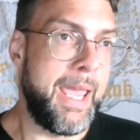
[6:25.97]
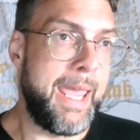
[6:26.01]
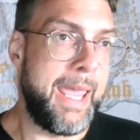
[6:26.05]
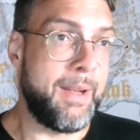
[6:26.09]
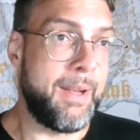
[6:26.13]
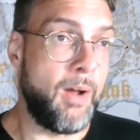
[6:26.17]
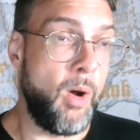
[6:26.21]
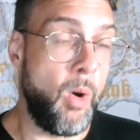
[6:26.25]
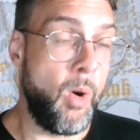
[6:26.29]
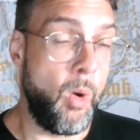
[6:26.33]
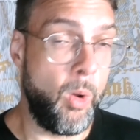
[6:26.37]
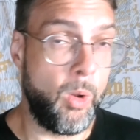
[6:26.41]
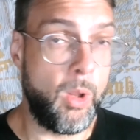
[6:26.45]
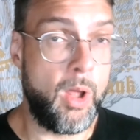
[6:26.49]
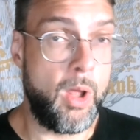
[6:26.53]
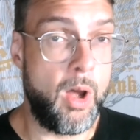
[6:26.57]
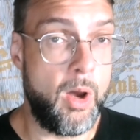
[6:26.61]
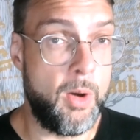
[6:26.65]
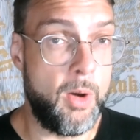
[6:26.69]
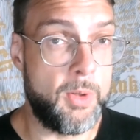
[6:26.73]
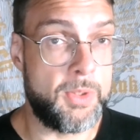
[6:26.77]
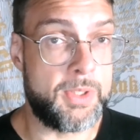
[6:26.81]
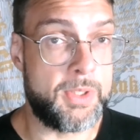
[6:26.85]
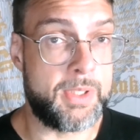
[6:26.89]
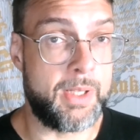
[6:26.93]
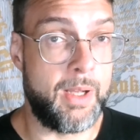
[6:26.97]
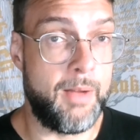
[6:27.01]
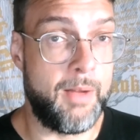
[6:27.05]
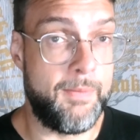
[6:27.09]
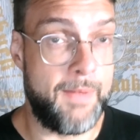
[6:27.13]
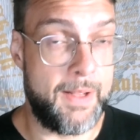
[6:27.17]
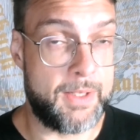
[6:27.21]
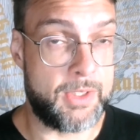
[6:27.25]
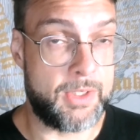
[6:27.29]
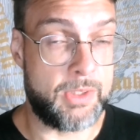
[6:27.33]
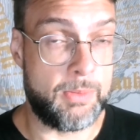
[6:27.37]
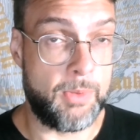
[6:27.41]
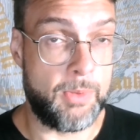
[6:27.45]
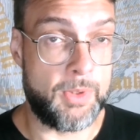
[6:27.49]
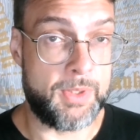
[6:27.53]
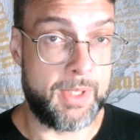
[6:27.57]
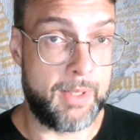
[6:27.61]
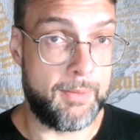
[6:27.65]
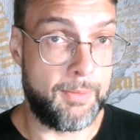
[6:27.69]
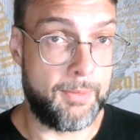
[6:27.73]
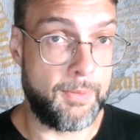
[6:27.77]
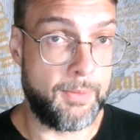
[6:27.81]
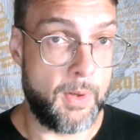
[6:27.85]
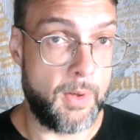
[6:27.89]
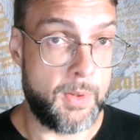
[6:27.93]
in a whole host of vegetables
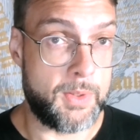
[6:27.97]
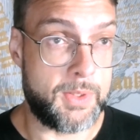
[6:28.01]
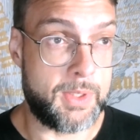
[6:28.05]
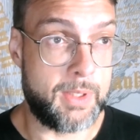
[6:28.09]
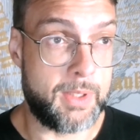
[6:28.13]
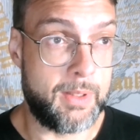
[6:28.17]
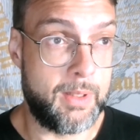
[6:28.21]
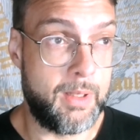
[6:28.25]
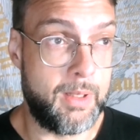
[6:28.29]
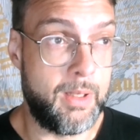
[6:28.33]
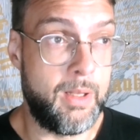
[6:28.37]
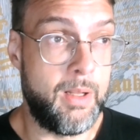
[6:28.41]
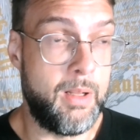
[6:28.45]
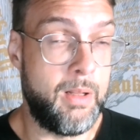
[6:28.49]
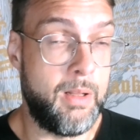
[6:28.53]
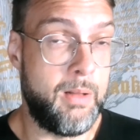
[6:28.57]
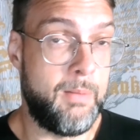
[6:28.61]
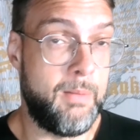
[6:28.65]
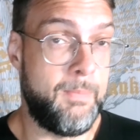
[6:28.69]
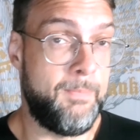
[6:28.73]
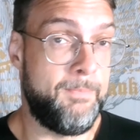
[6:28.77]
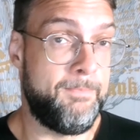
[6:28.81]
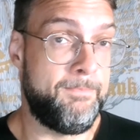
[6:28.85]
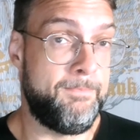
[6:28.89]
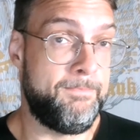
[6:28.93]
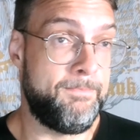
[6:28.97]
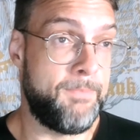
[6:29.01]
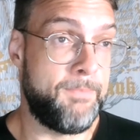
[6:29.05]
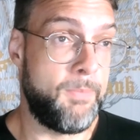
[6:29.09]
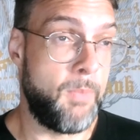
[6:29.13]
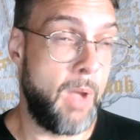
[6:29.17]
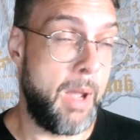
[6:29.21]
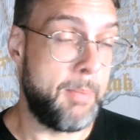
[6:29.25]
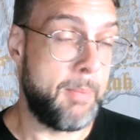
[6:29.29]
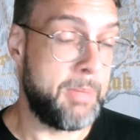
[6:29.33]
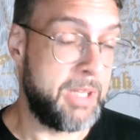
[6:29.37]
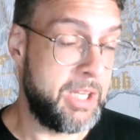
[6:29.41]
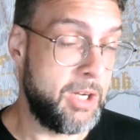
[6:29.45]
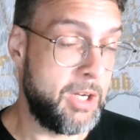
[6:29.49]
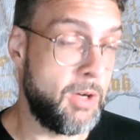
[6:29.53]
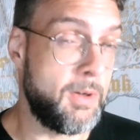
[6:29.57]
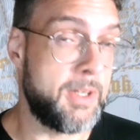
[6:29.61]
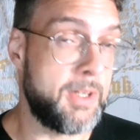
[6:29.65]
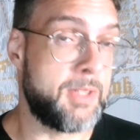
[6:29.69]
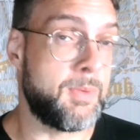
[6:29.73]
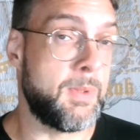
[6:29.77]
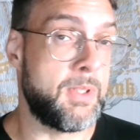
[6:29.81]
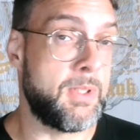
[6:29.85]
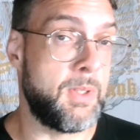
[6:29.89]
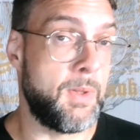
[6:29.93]
and fruits. I'm
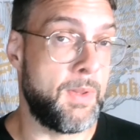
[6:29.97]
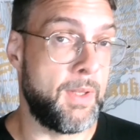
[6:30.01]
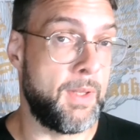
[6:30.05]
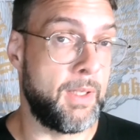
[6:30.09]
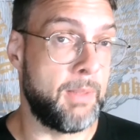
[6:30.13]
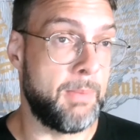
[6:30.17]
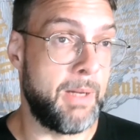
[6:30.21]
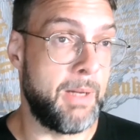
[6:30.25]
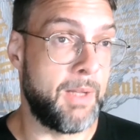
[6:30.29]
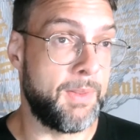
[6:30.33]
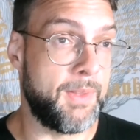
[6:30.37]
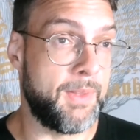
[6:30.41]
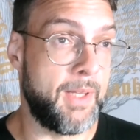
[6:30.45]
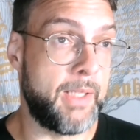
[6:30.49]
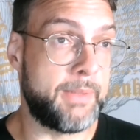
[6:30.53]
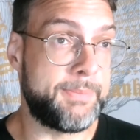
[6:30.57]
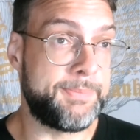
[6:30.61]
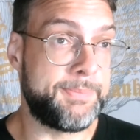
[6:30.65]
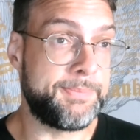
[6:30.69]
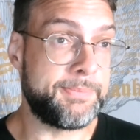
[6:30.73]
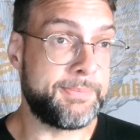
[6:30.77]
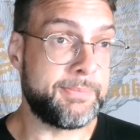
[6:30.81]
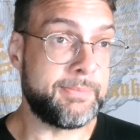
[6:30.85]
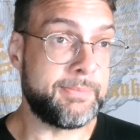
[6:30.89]
curious what you think about that.